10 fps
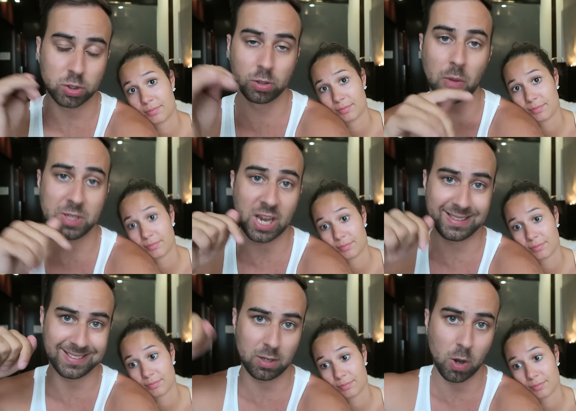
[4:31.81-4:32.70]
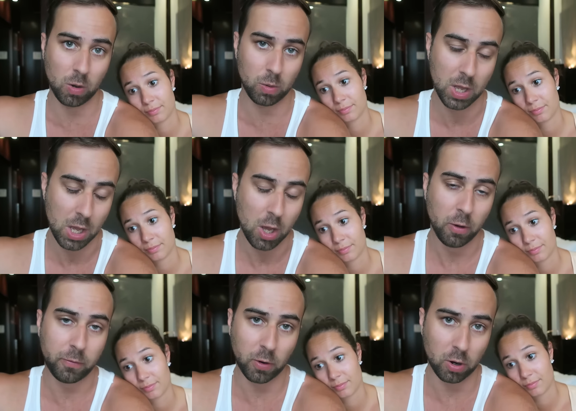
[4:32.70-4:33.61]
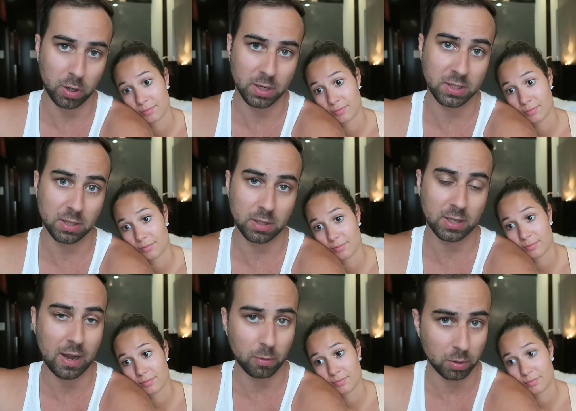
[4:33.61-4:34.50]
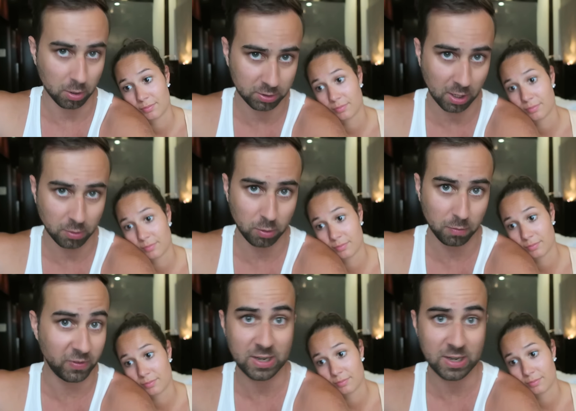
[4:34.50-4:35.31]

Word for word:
Speaker 1: Domisha had to go for our hotel room